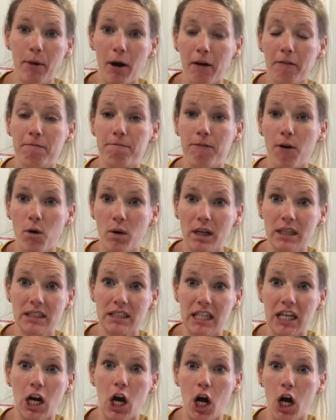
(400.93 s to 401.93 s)
on
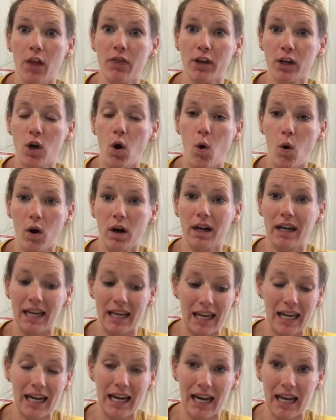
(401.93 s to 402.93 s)
focusing on the corn to
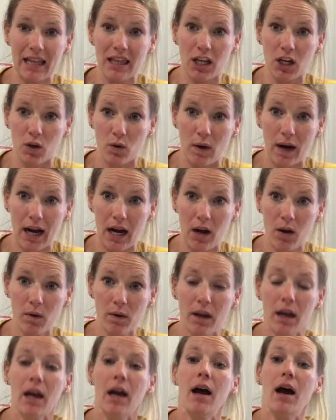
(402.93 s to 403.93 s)
get it in the ground
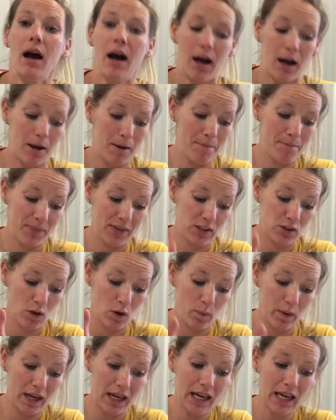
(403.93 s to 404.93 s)
um, so
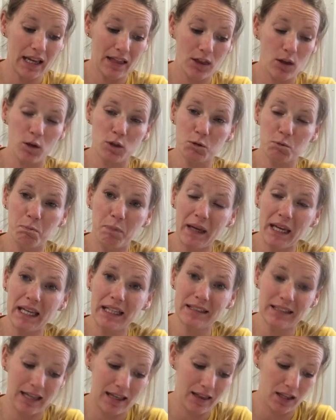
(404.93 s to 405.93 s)
we can get those
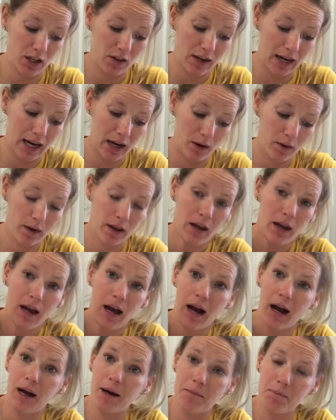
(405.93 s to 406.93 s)
beans in the ground,
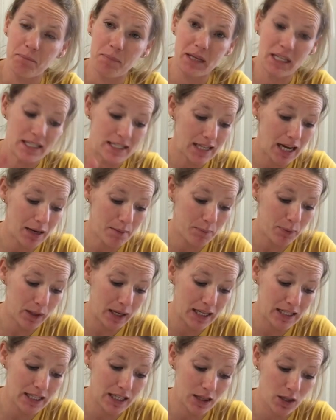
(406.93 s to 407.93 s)
um, be done
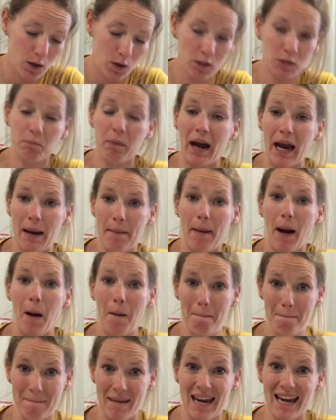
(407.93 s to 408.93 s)
planting those by
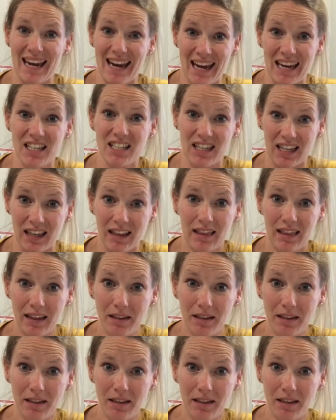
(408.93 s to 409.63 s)
about May 18th.